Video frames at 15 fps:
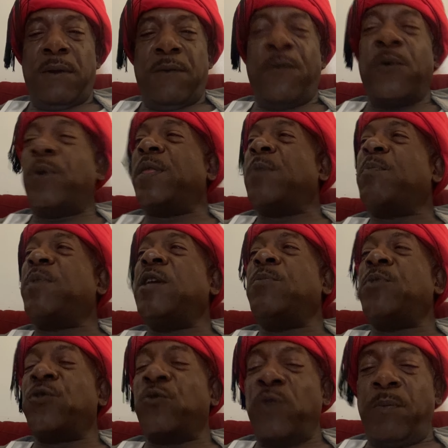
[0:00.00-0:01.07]
for the
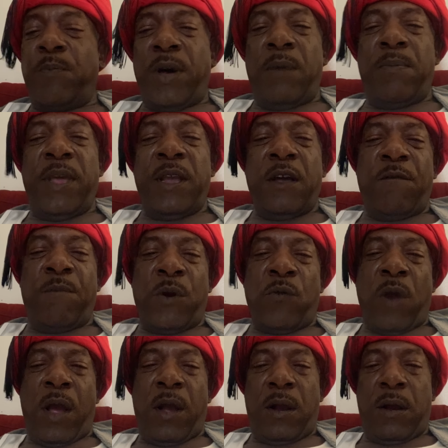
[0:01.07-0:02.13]
People's Republic of
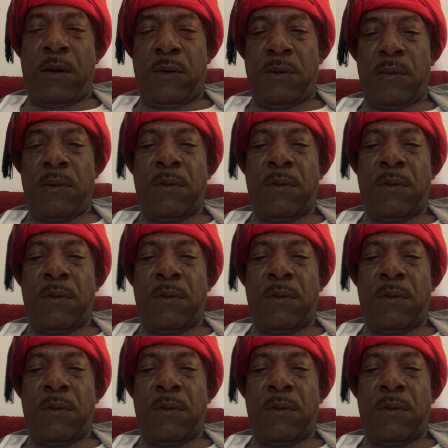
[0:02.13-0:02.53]
Morocco,